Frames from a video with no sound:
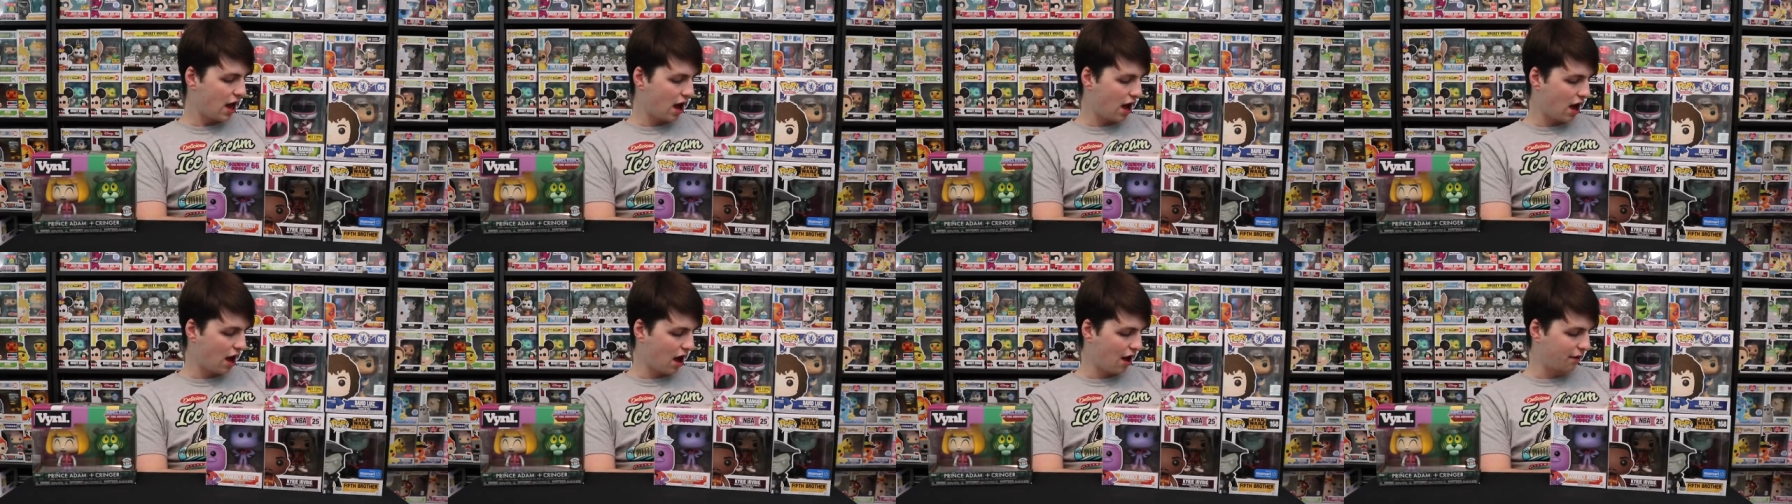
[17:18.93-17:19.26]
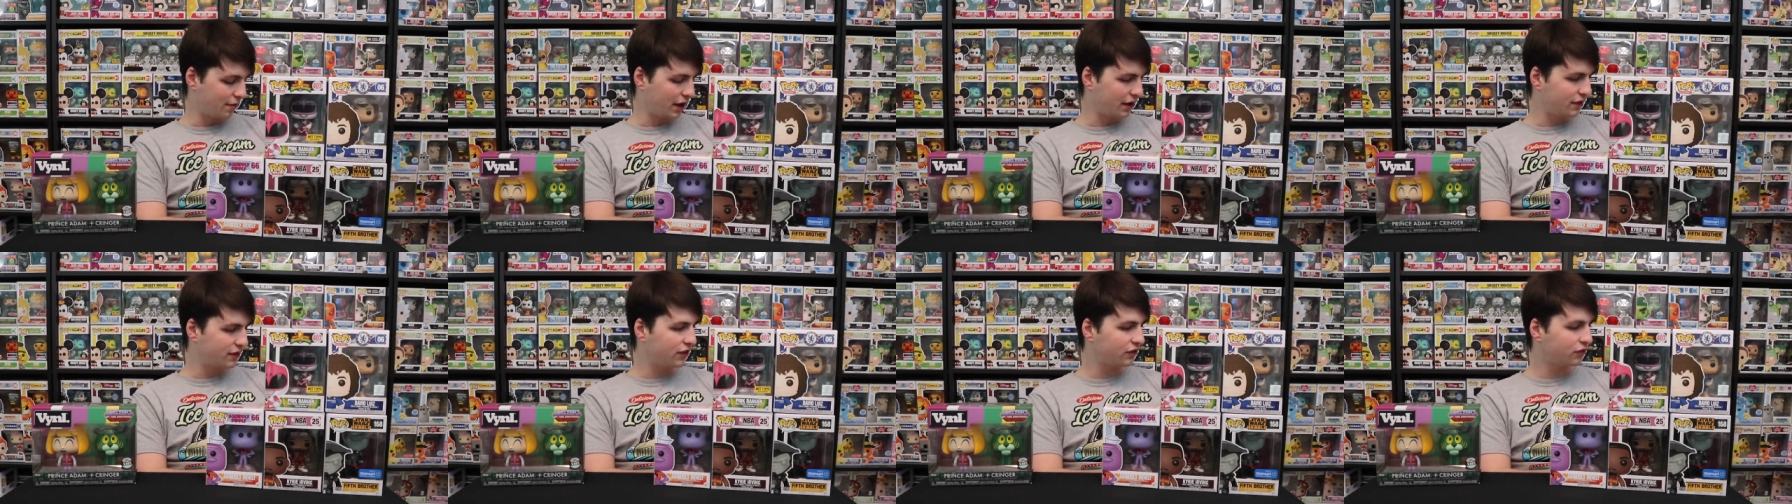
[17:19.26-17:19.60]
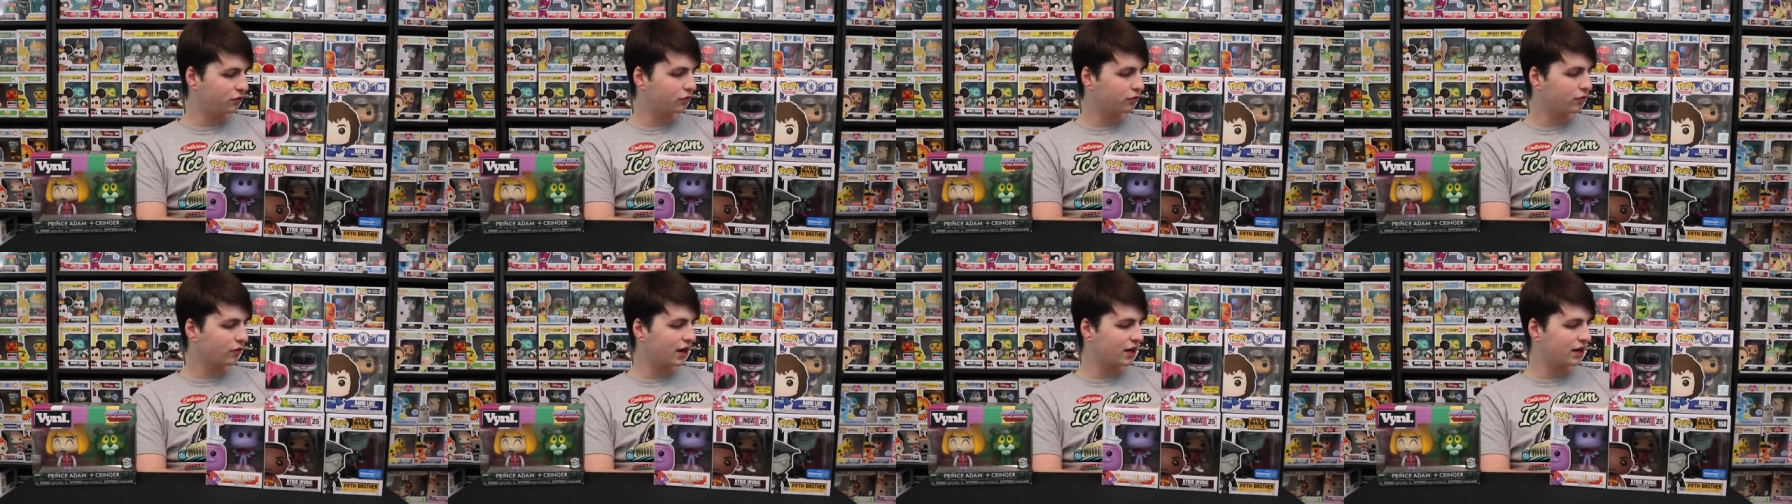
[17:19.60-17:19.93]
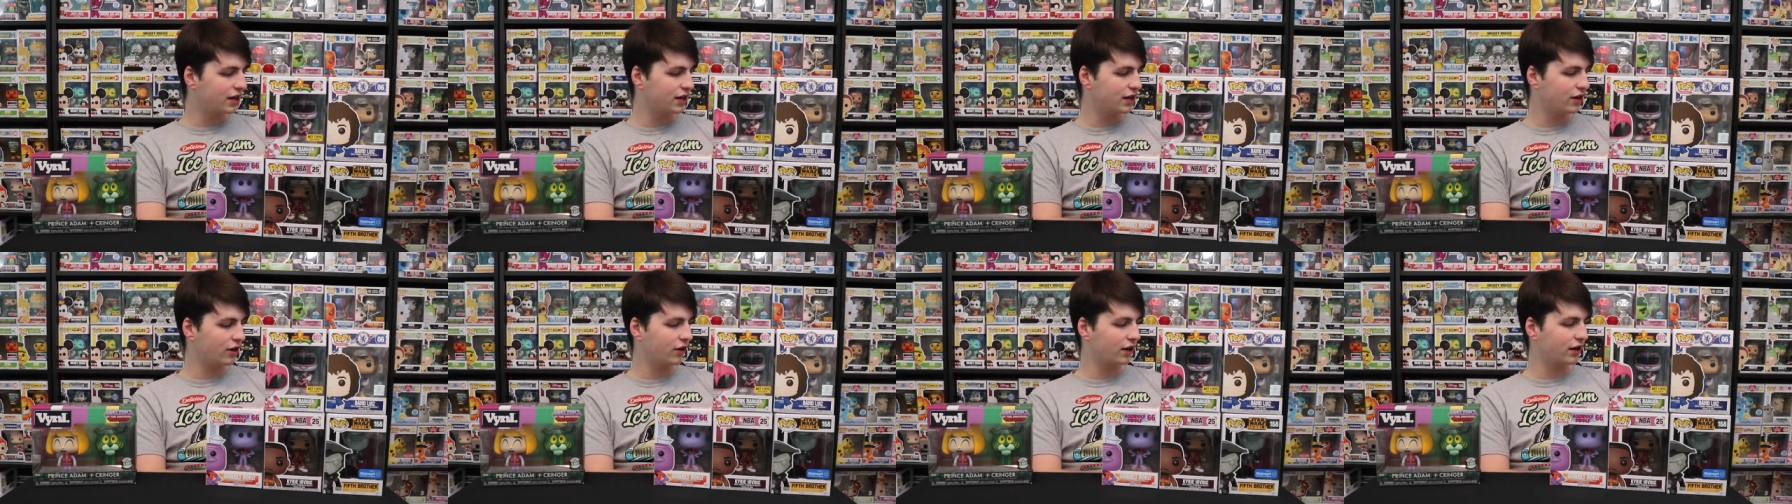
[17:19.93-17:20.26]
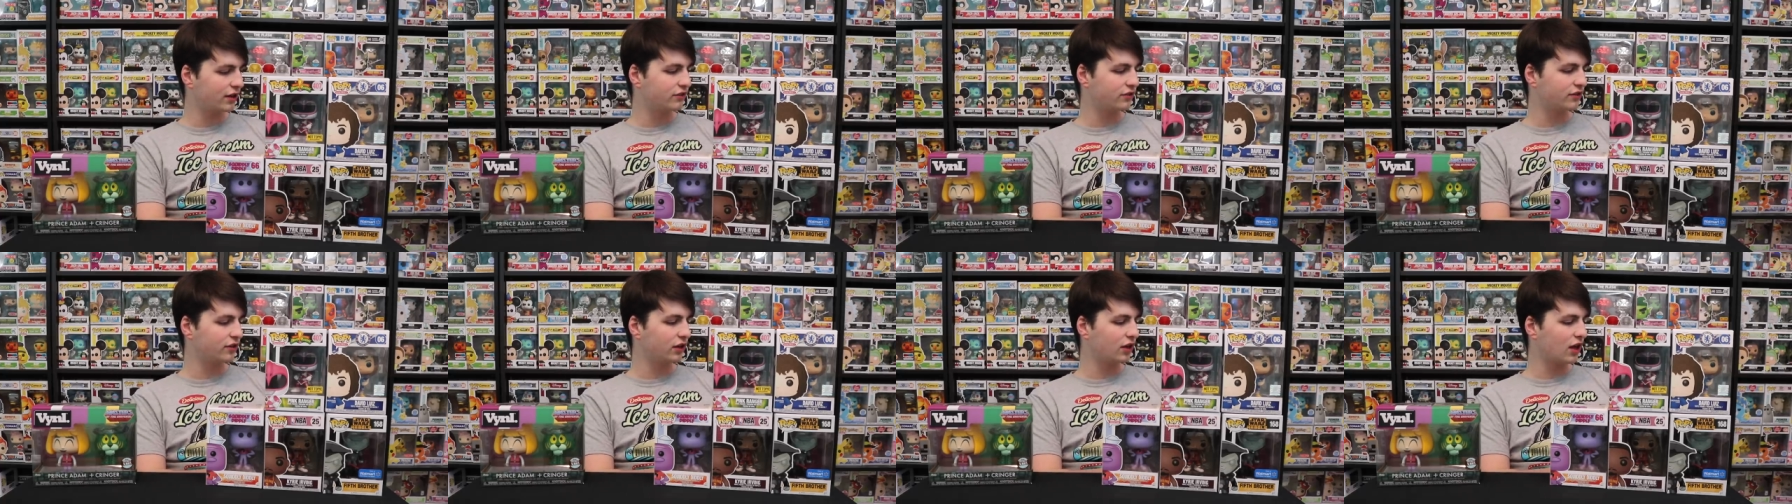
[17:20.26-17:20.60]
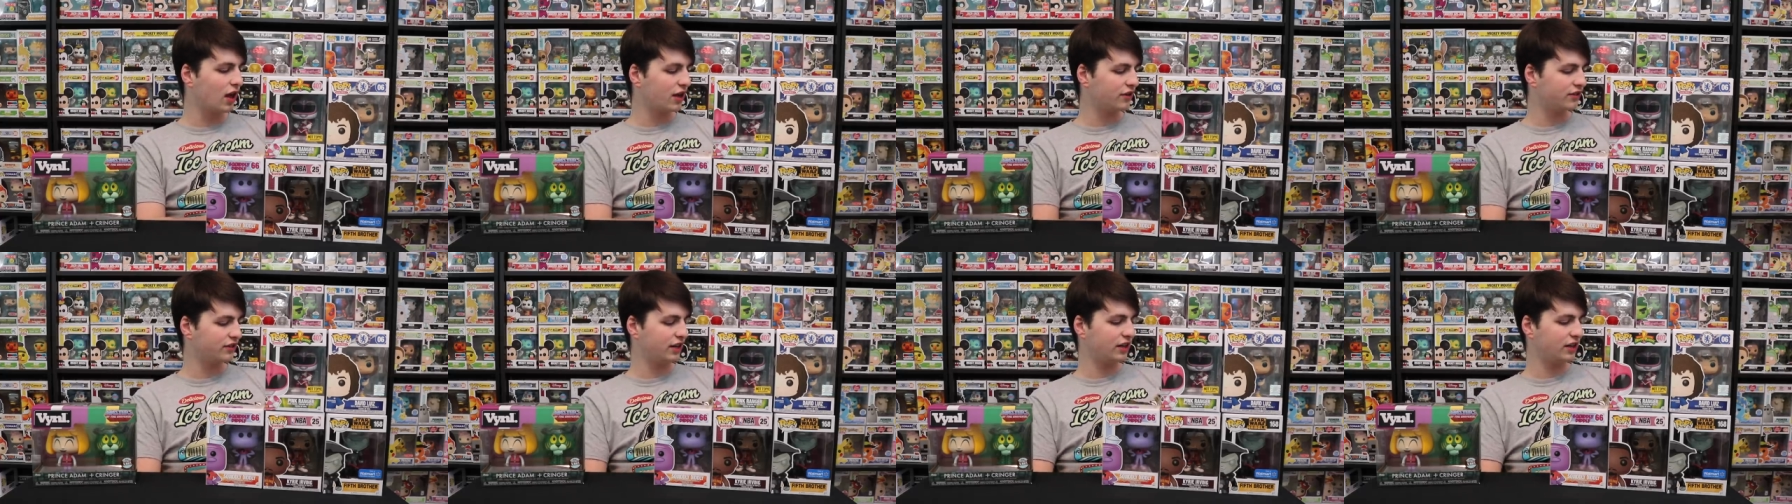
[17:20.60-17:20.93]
And this one right here is the Los